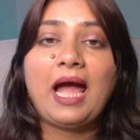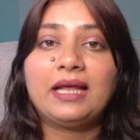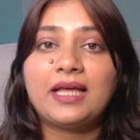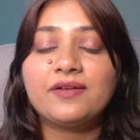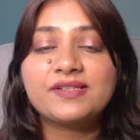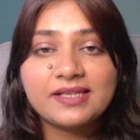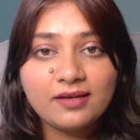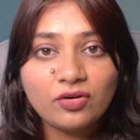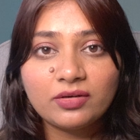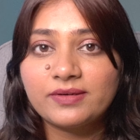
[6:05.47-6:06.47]
and have
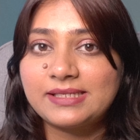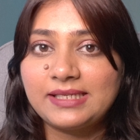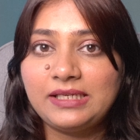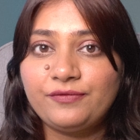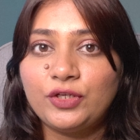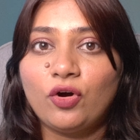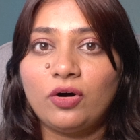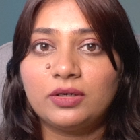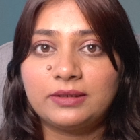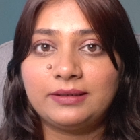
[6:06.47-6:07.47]
still not received
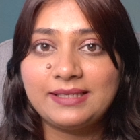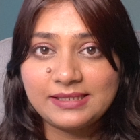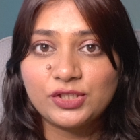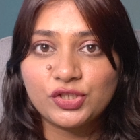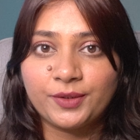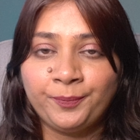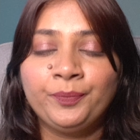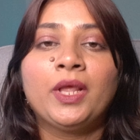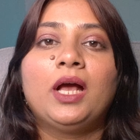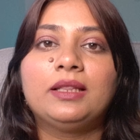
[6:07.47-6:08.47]
your uh, decision,
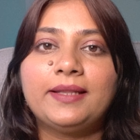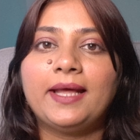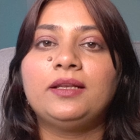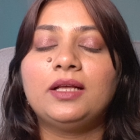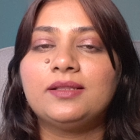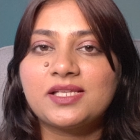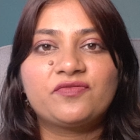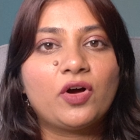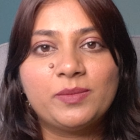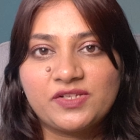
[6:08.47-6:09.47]
then this
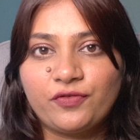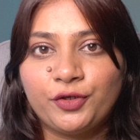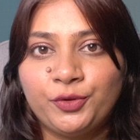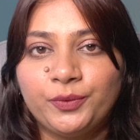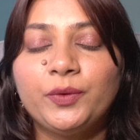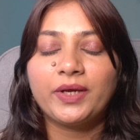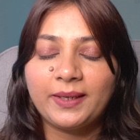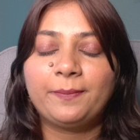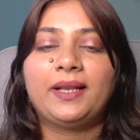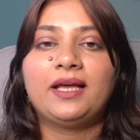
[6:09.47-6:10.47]
form is for you. You can
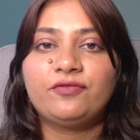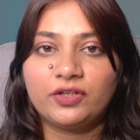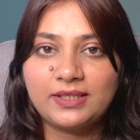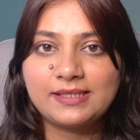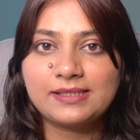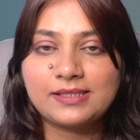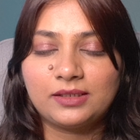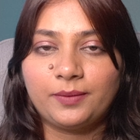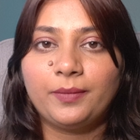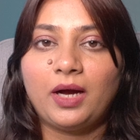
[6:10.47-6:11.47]
apply for this,
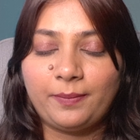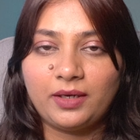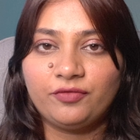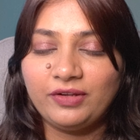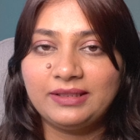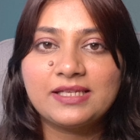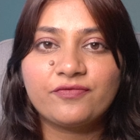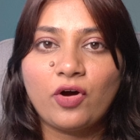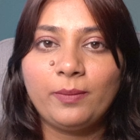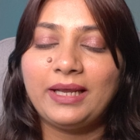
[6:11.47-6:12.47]
uh, uh, fill this
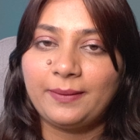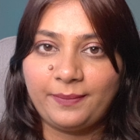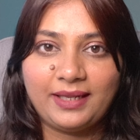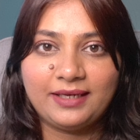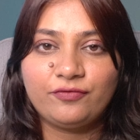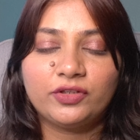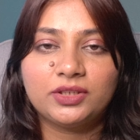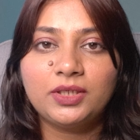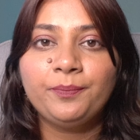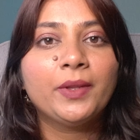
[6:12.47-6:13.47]
form and apply for
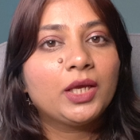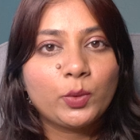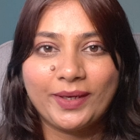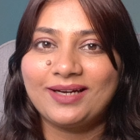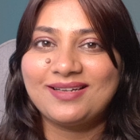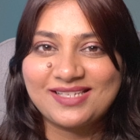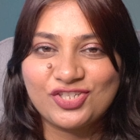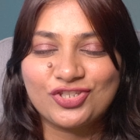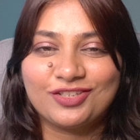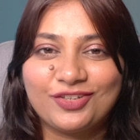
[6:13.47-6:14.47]
the quicker
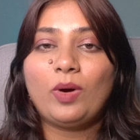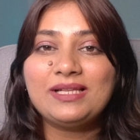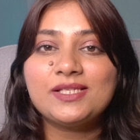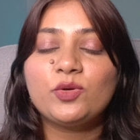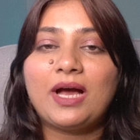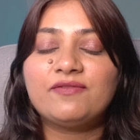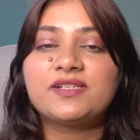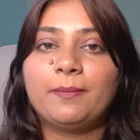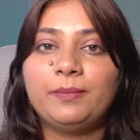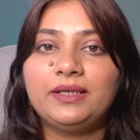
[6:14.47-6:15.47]
decision. Once you have
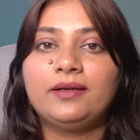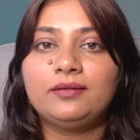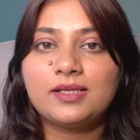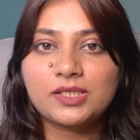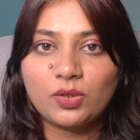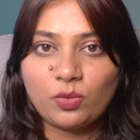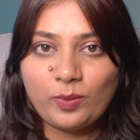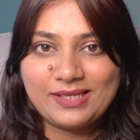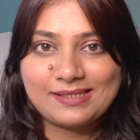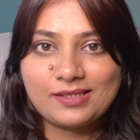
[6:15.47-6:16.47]
submitted this
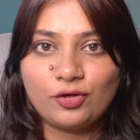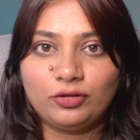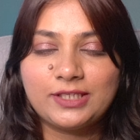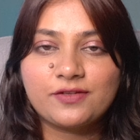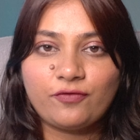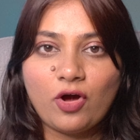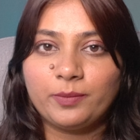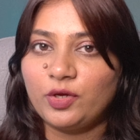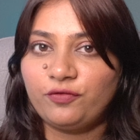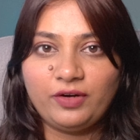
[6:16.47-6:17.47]
request, you know, this form
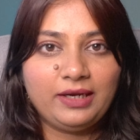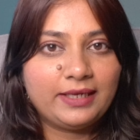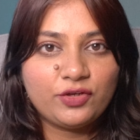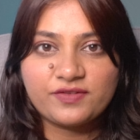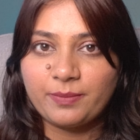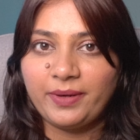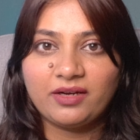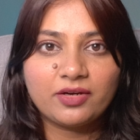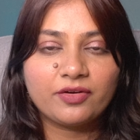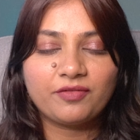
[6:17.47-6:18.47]
you have filled and you have
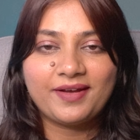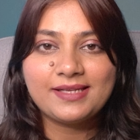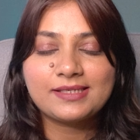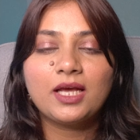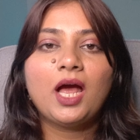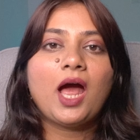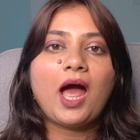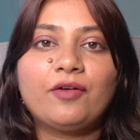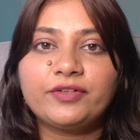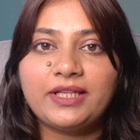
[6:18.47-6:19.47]
submitted a request,
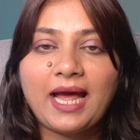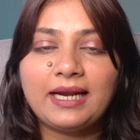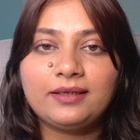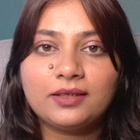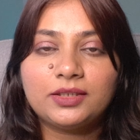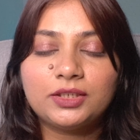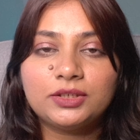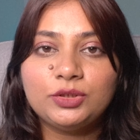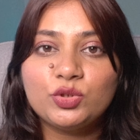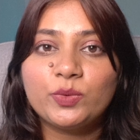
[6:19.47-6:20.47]
after that uh,
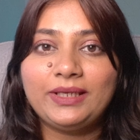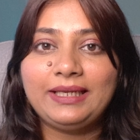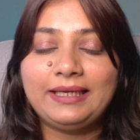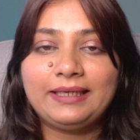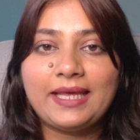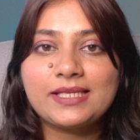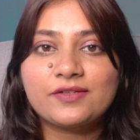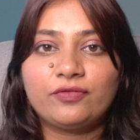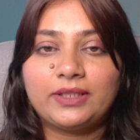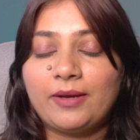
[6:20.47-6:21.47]
usually it
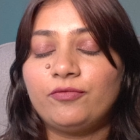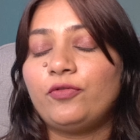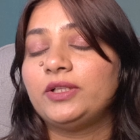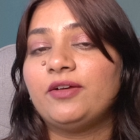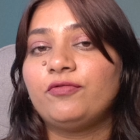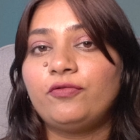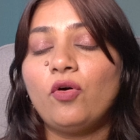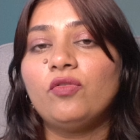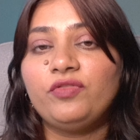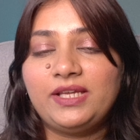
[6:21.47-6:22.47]
takes them for them
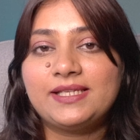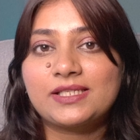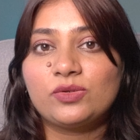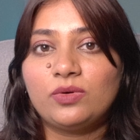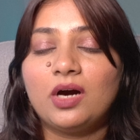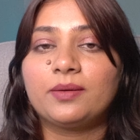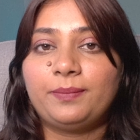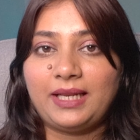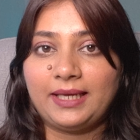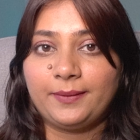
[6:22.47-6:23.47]
four weeks to
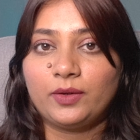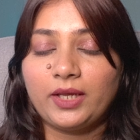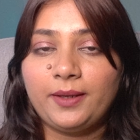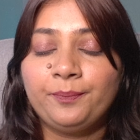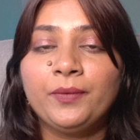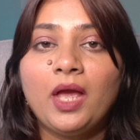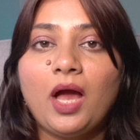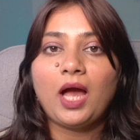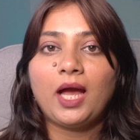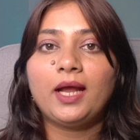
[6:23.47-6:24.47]
reply. Okay,
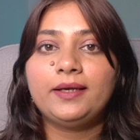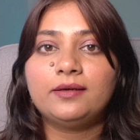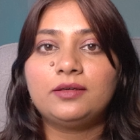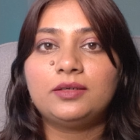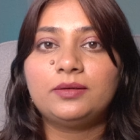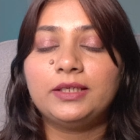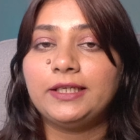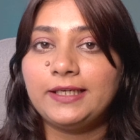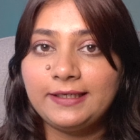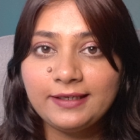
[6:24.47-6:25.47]
and uh,
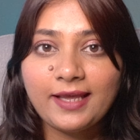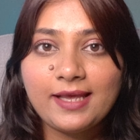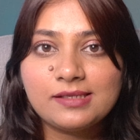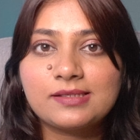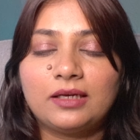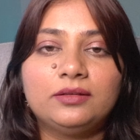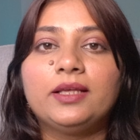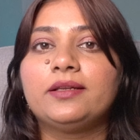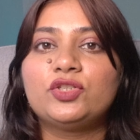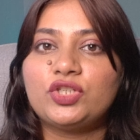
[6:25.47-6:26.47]
in case
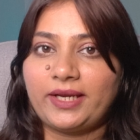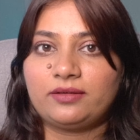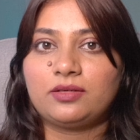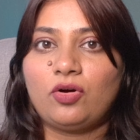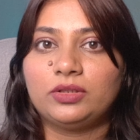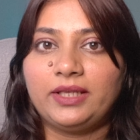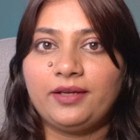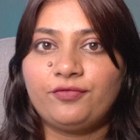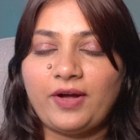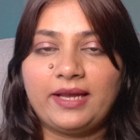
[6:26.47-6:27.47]
they reject or they
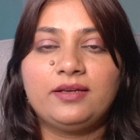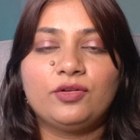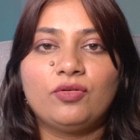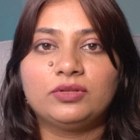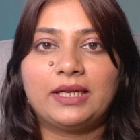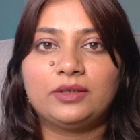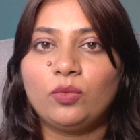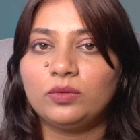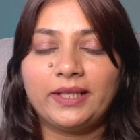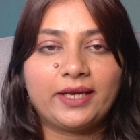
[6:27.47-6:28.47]
find, you know, that
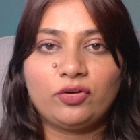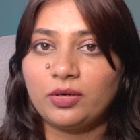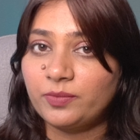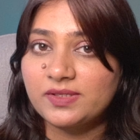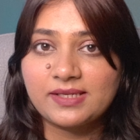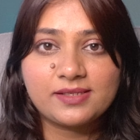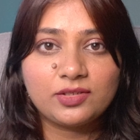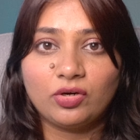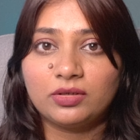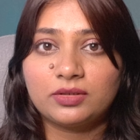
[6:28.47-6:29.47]
no, they cannot process
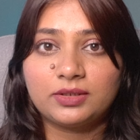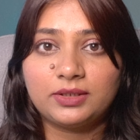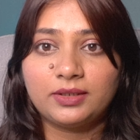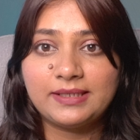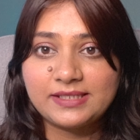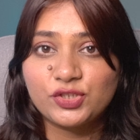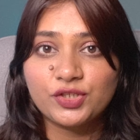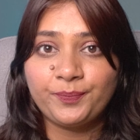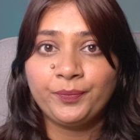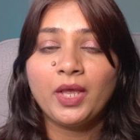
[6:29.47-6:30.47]
your uh,
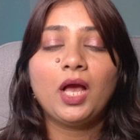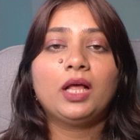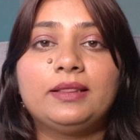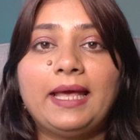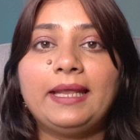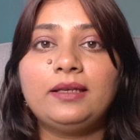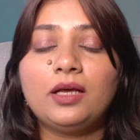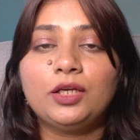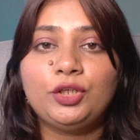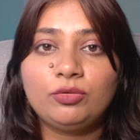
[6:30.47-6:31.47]
decision, then
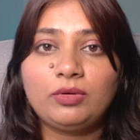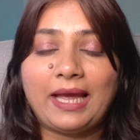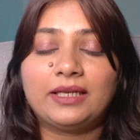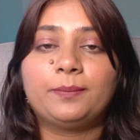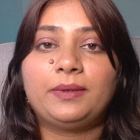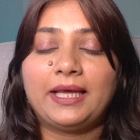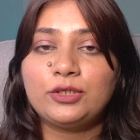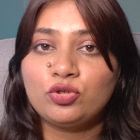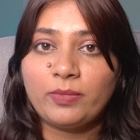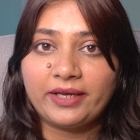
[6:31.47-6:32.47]
you can apply
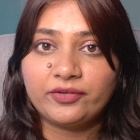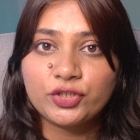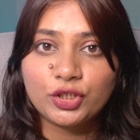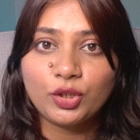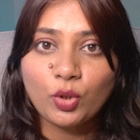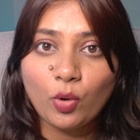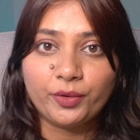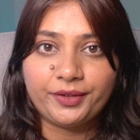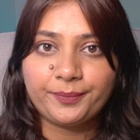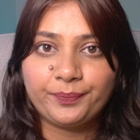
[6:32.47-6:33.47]
to migration
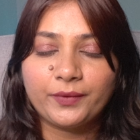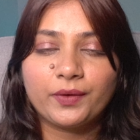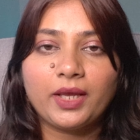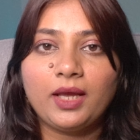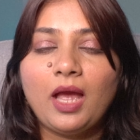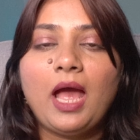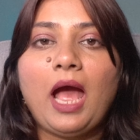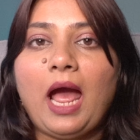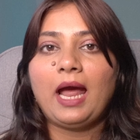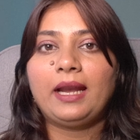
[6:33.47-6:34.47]
court. Okay,
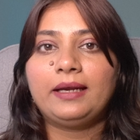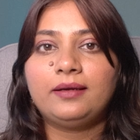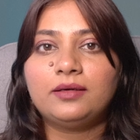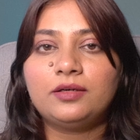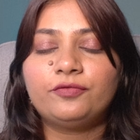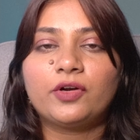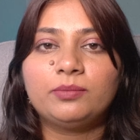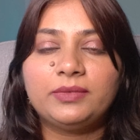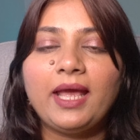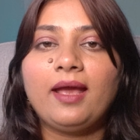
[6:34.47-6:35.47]
and uh,
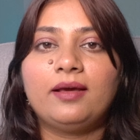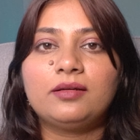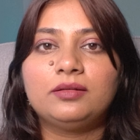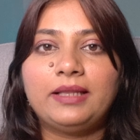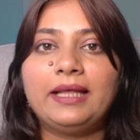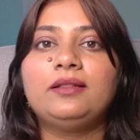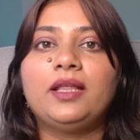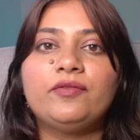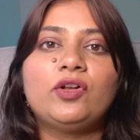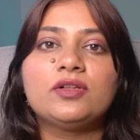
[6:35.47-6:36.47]
from there, then
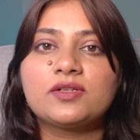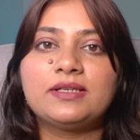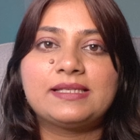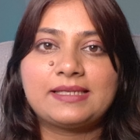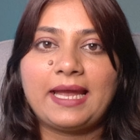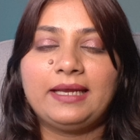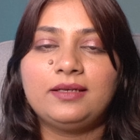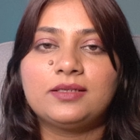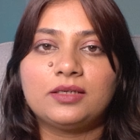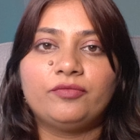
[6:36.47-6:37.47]
they will also
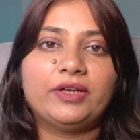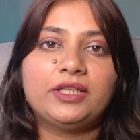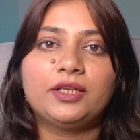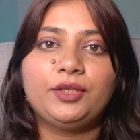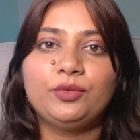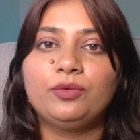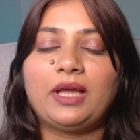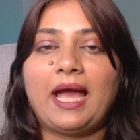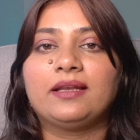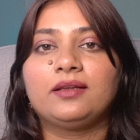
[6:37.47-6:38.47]
decide whether you
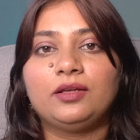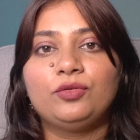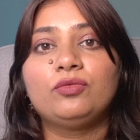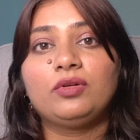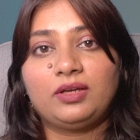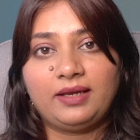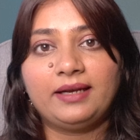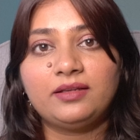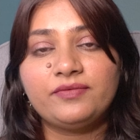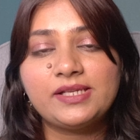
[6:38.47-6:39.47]
can you
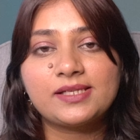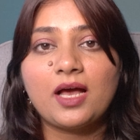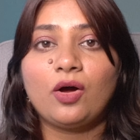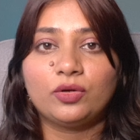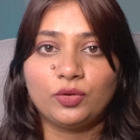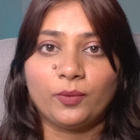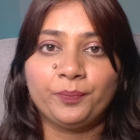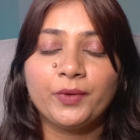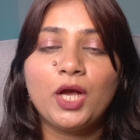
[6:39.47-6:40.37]
get the visa or no.